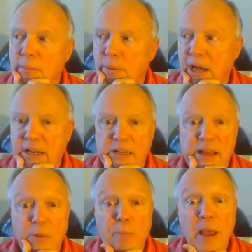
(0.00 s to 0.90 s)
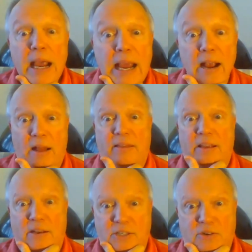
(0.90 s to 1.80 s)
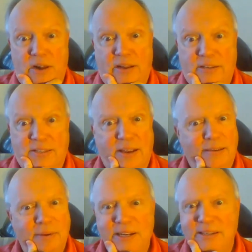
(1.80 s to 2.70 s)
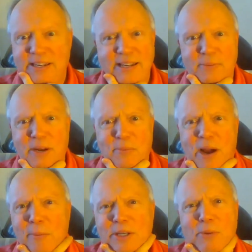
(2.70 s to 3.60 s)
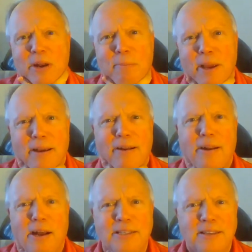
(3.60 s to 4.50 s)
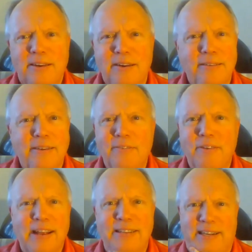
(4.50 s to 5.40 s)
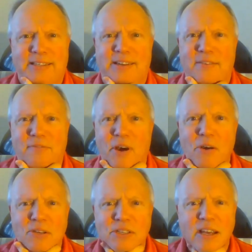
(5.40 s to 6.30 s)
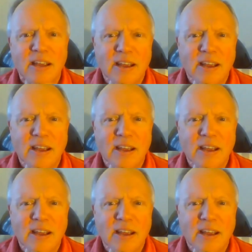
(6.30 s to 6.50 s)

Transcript: But it, they were picking on the Australians. I mean, geez, what, why would you want to pick on an Aussie? They're, they're fantastic folks.